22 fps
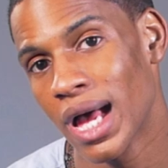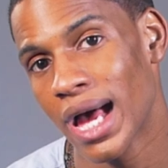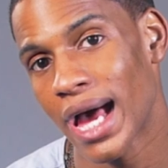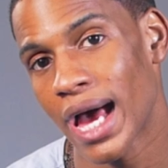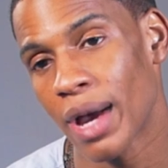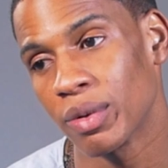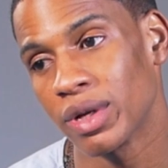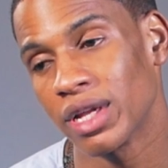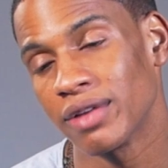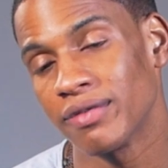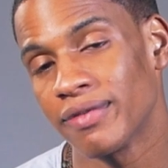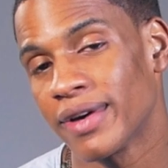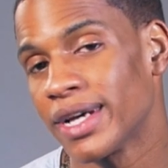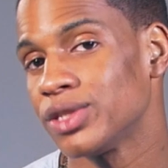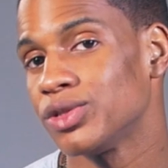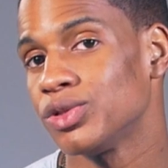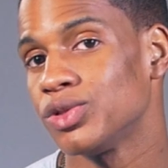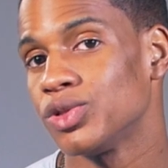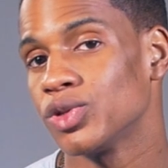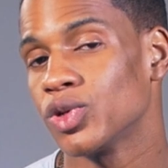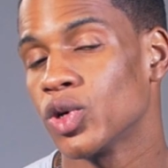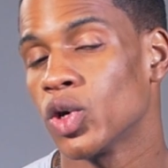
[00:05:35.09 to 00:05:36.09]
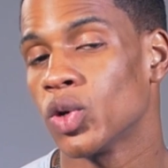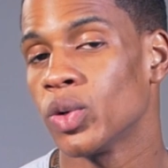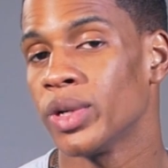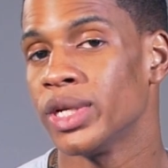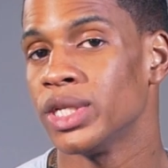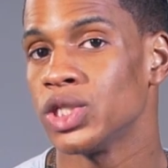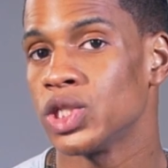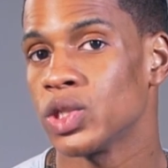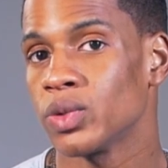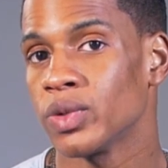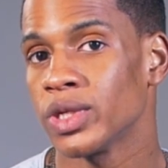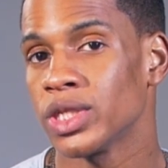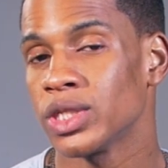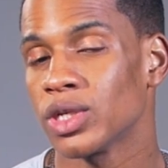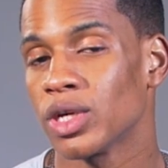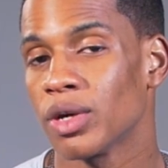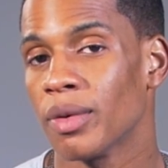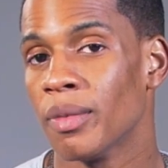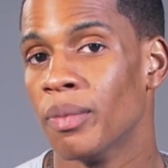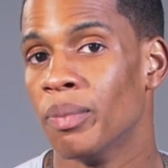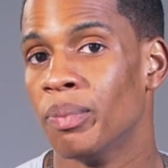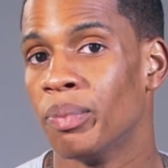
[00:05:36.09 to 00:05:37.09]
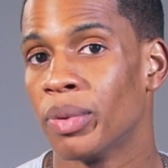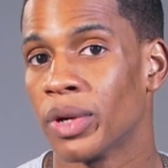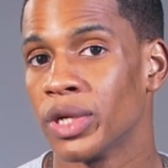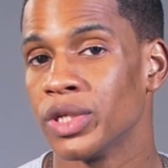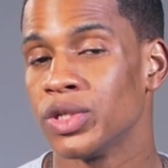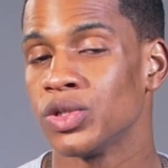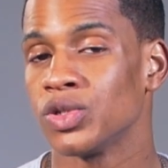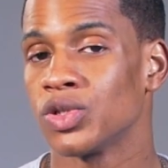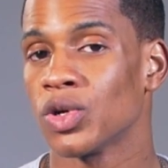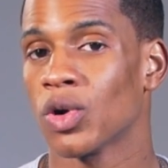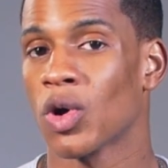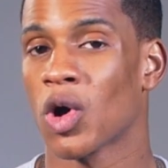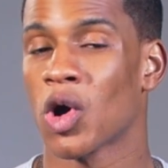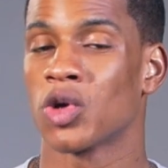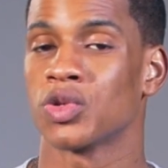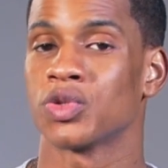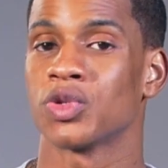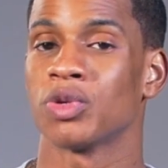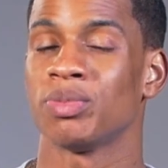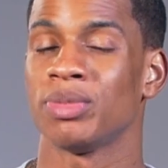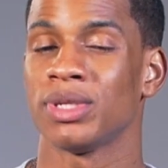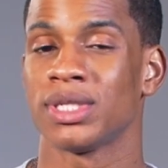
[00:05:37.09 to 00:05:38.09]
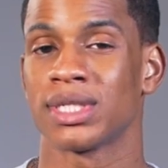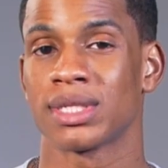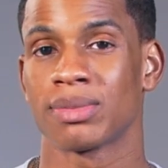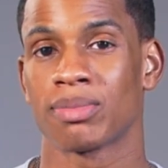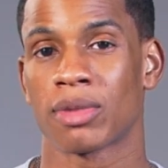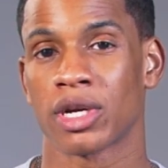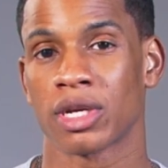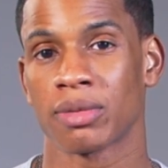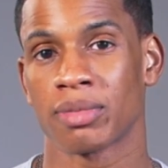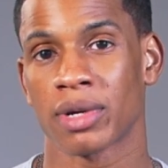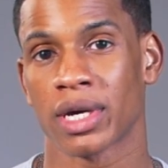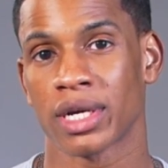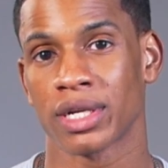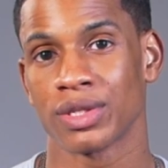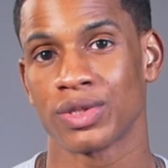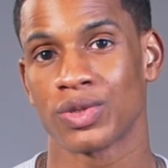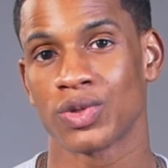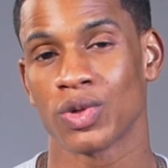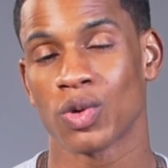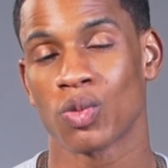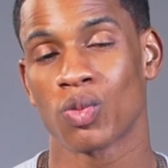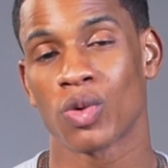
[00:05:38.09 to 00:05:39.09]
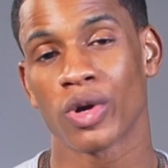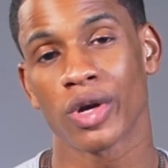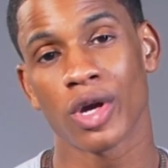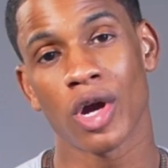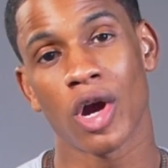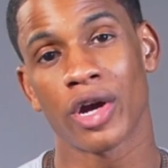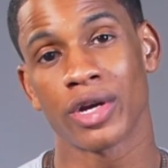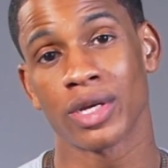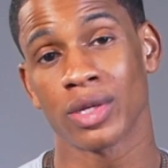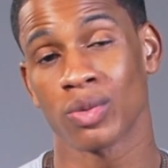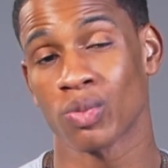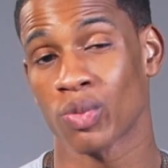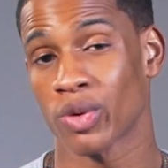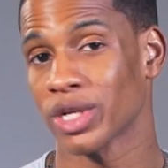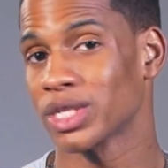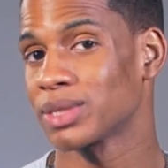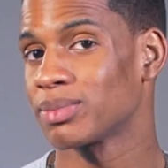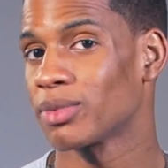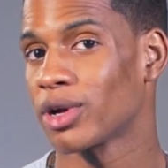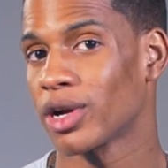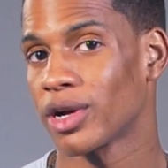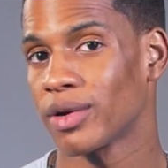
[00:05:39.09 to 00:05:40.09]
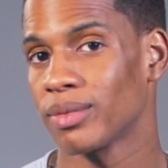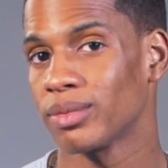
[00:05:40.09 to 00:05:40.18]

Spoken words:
I would advise you to go into it, but you should also be smart about it. So work hard and work smart.